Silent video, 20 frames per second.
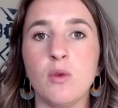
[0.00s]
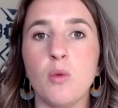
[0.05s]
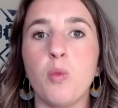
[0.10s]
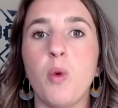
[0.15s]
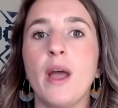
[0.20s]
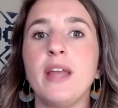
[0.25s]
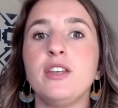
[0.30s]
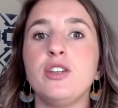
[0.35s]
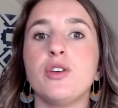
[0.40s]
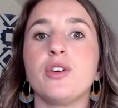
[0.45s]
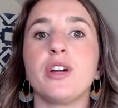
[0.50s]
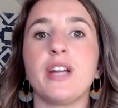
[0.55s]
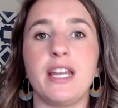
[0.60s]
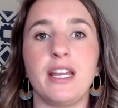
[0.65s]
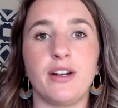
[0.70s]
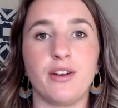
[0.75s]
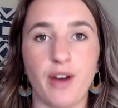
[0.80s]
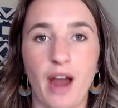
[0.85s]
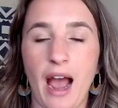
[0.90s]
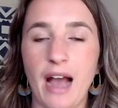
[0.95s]
when you're
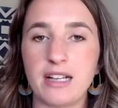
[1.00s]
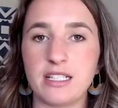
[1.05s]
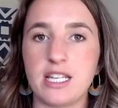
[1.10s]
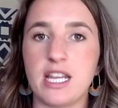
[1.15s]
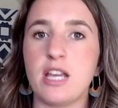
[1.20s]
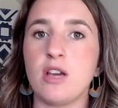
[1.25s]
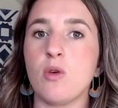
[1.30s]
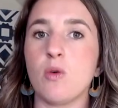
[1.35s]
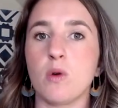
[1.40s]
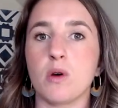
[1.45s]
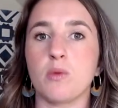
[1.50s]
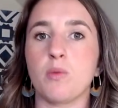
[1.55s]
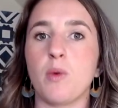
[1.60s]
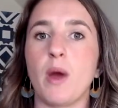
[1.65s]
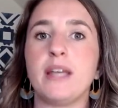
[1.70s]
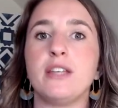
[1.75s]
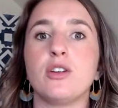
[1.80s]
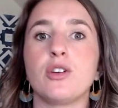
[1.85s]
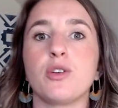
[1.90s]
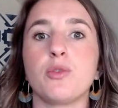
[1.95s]
interacting or
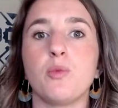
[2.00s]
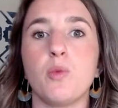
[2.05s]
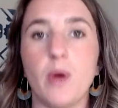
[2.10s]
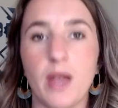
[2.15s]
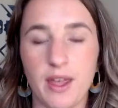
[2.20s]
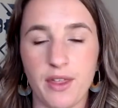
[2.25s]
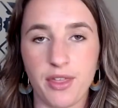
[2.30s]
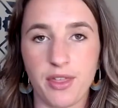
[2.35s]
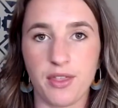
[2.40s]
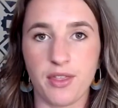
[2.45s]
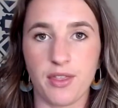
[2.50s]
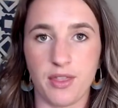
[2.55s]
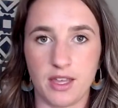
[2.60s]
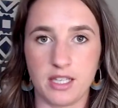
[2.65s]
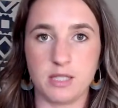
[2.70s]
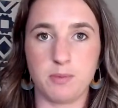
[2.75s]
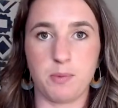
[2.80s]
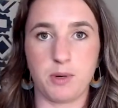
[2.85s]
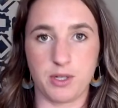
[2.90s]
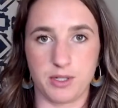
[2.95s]
when you're with
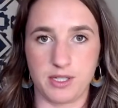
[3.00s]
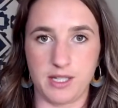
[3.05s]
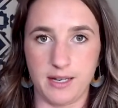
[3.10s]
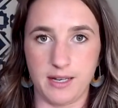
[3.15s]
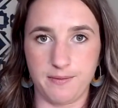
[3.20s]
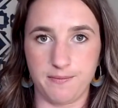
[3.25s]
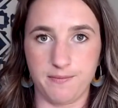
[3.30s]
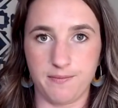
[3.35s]
this person.